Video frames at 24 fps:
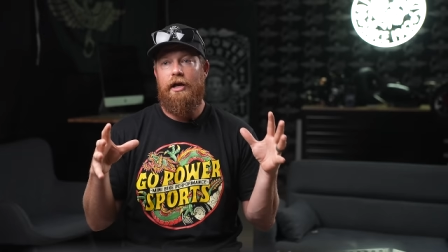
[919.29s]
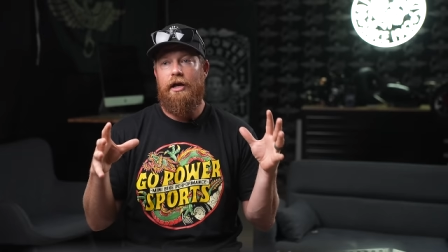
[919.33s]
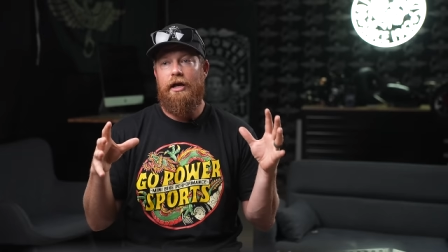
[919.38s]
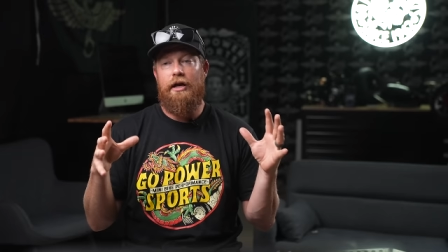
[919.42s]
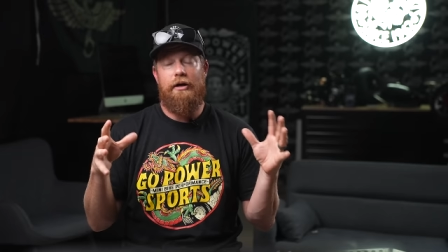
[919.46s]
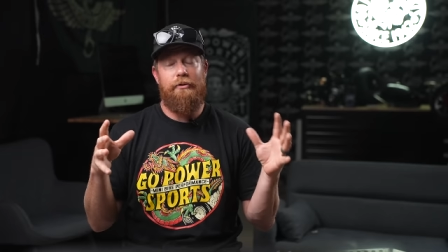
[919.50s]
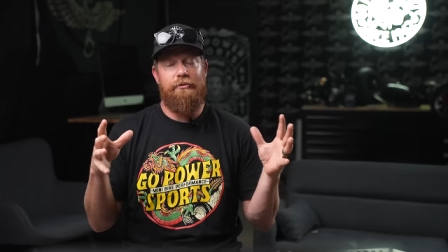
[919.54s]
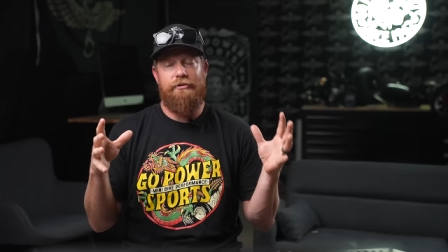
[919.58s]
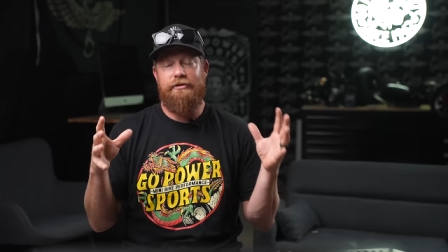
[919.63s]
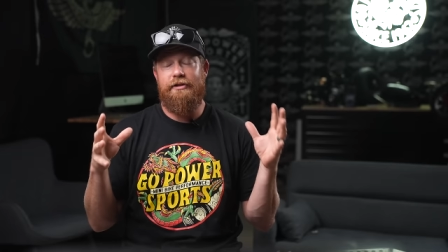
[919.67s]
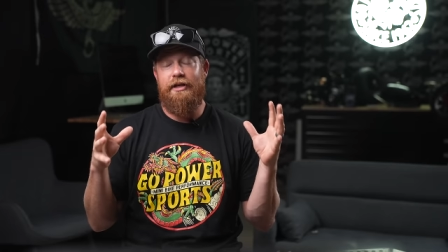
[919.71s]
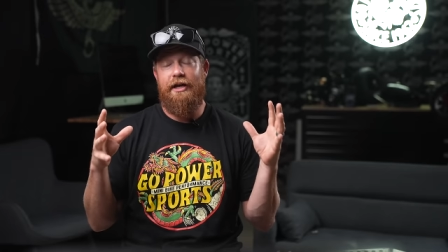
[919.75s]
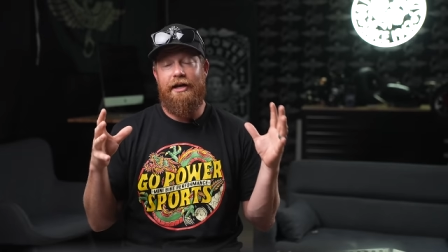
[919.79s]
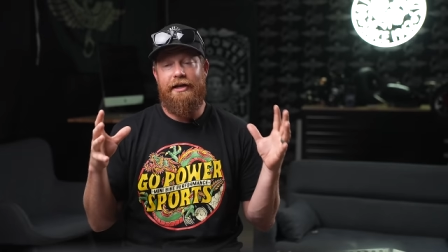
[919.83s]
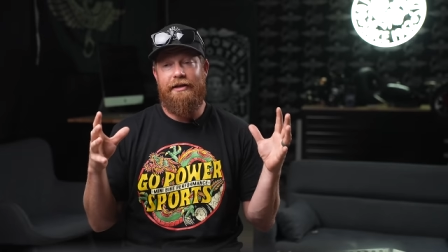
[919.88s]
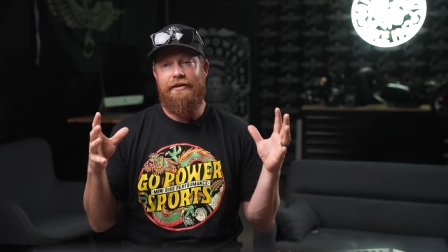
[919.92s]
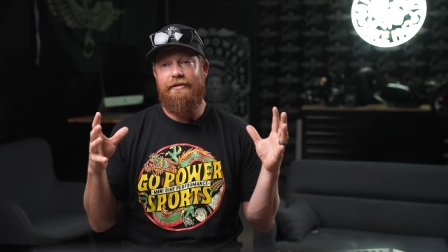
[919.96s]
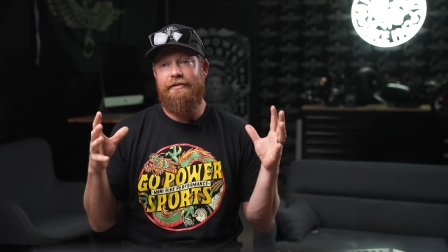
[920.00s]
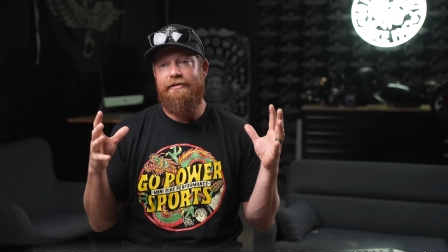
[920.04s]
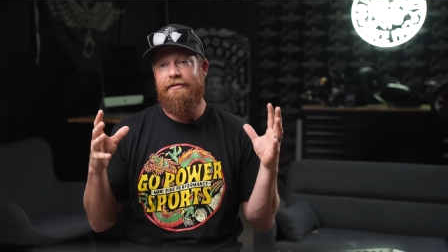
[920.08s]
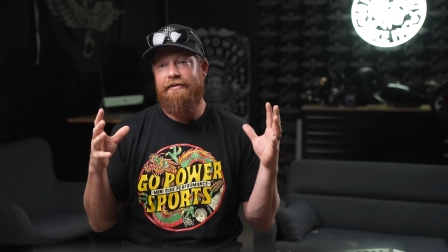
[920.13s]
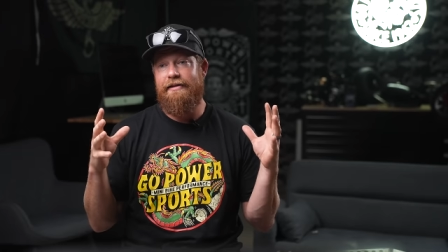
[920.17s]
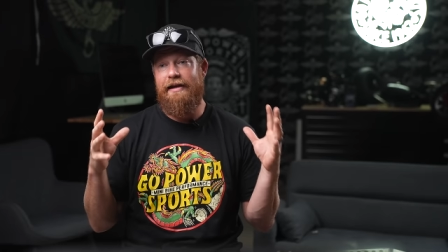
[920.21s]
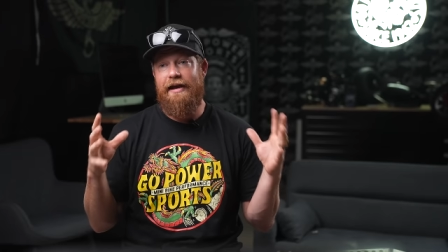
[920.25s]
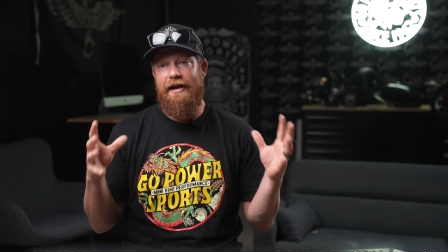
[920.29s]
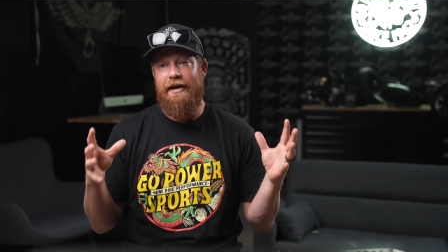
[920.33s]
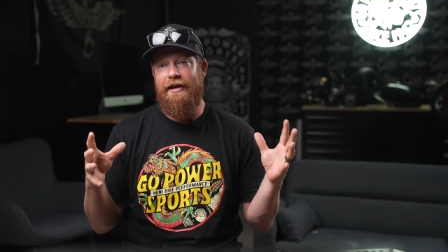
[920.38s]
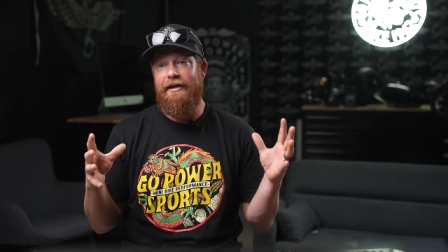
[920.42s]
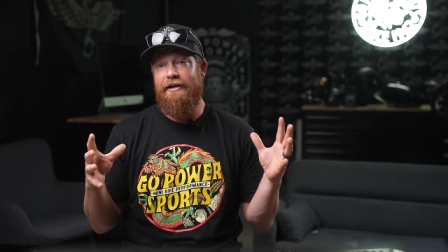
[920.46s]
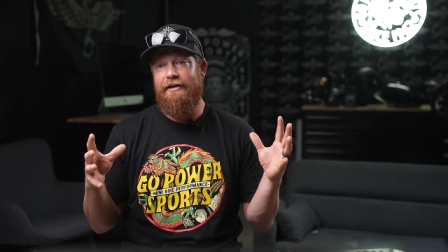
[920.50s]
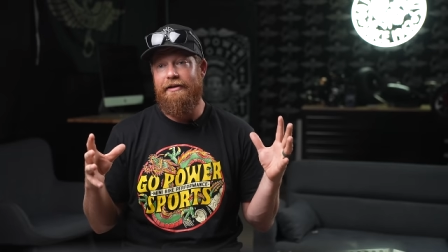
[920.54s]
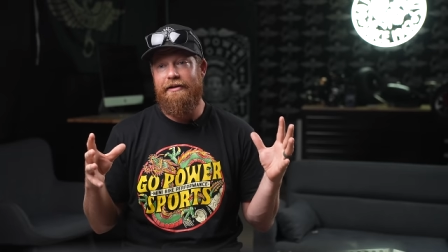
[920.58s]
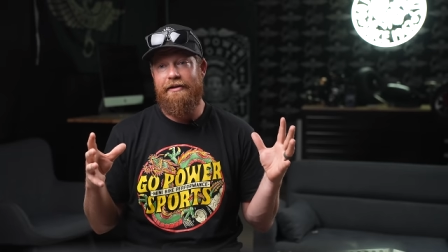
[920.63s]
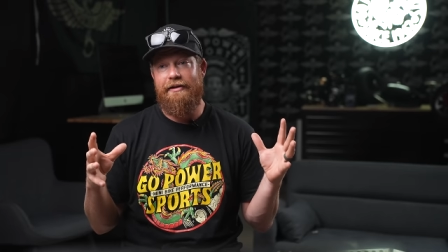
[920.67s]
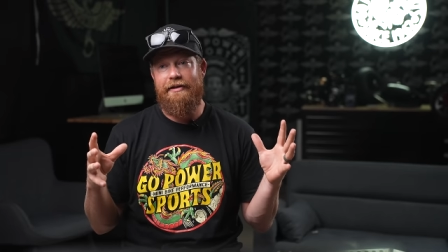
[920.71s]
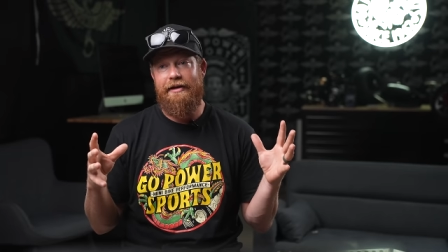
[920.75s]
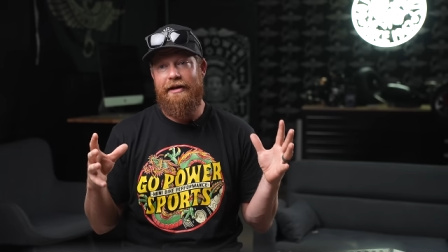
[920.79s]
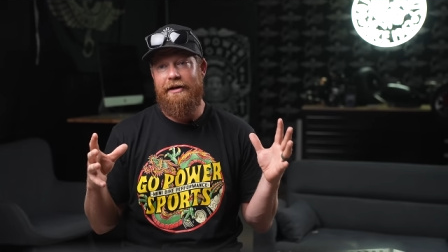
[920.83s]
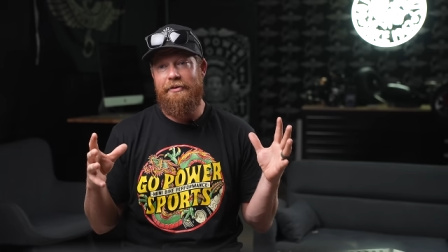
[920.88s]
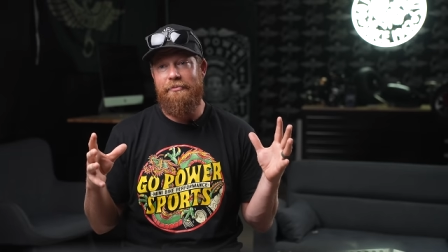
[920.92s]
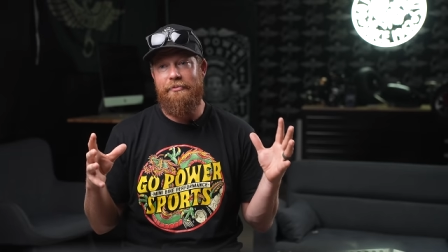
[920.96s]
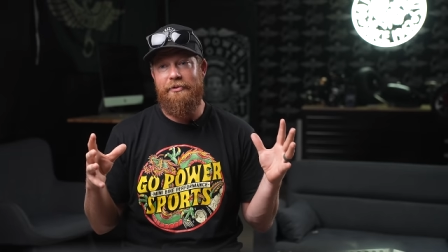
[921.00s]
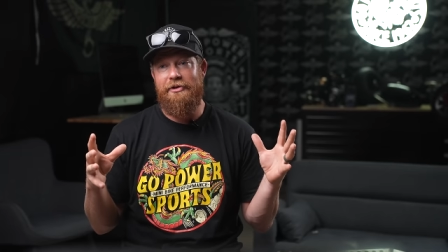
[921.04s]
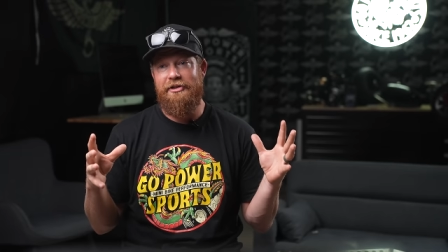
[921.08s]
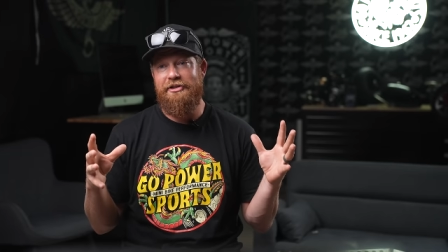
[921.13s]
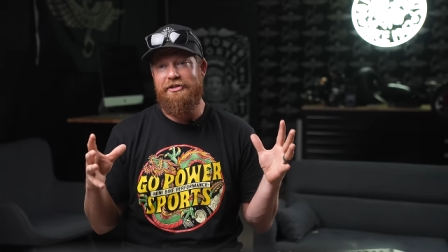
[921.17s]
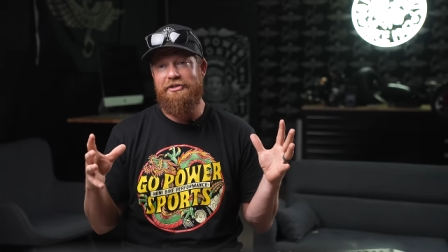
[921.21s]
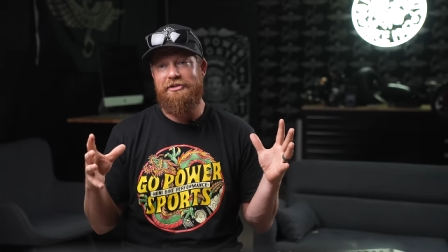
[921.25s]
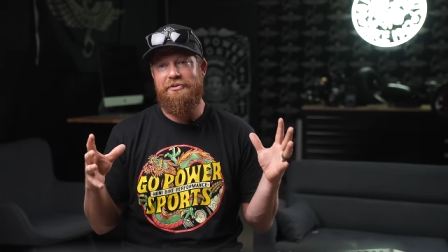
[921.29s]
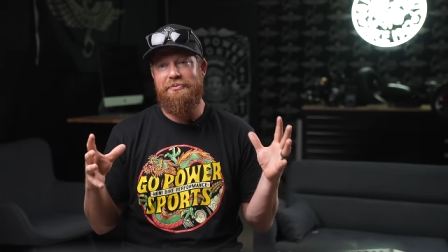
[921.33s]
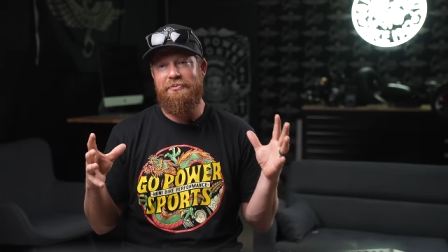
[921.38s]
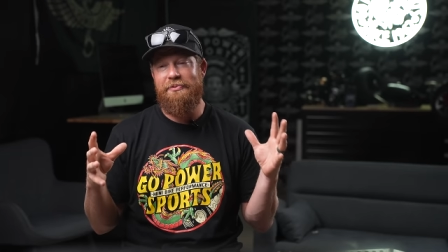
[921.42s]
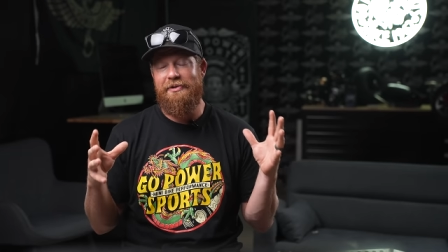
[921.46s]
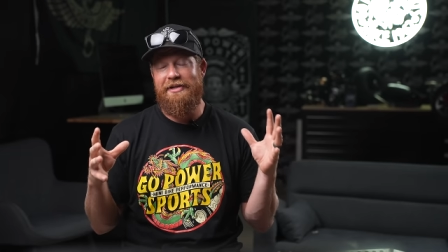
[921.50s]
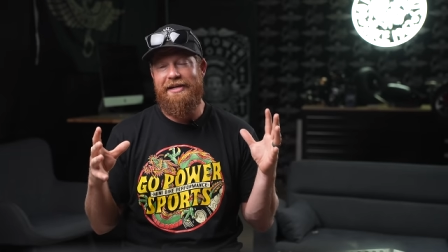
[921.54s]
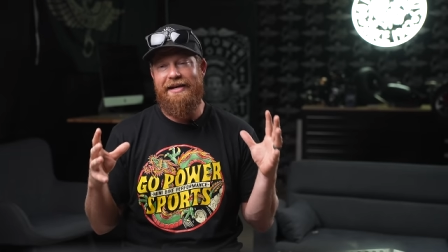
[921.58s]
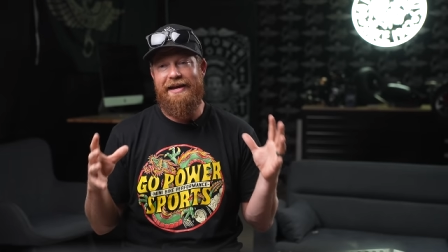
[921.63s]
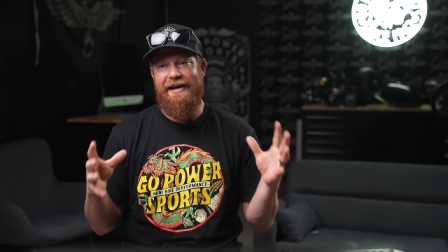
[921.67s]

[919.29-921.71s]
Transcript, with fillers: I was like, dang, I wish we